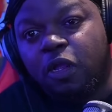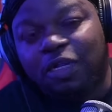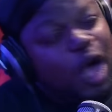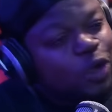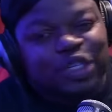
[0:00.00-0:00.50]

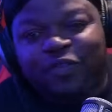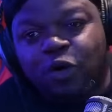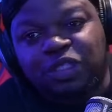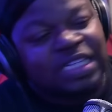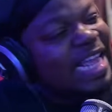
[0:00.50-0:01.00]
Culture
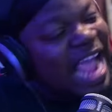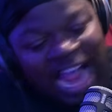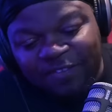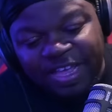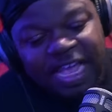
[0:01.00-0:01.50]
vultures. Like
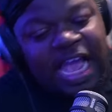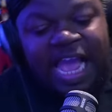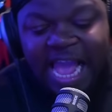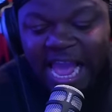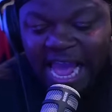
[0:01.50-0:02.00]
every,
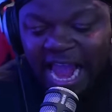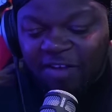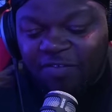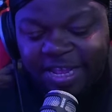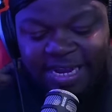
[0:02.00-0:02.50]

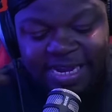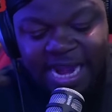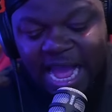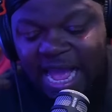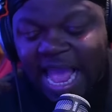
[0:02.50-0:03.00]
every
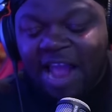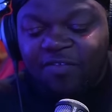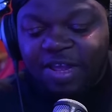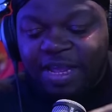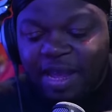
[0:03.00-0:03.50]
not
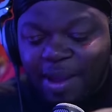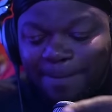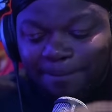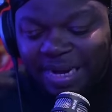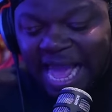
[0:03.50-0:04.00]
every
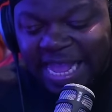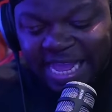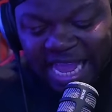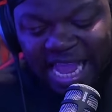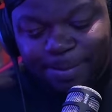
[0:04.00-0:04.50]
black
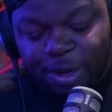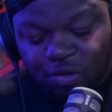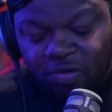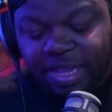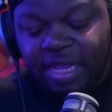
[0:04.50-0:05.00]

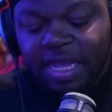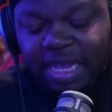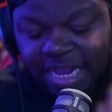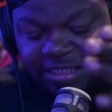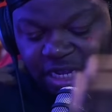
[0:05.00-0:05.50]
immigrant
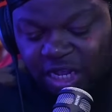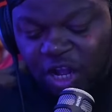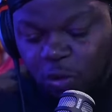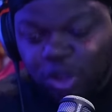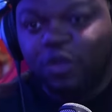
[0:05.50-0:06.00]
is a
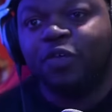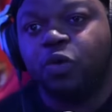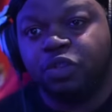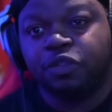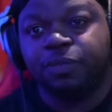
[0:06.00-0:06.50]
culture
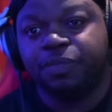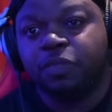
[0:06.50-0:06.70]
vulture.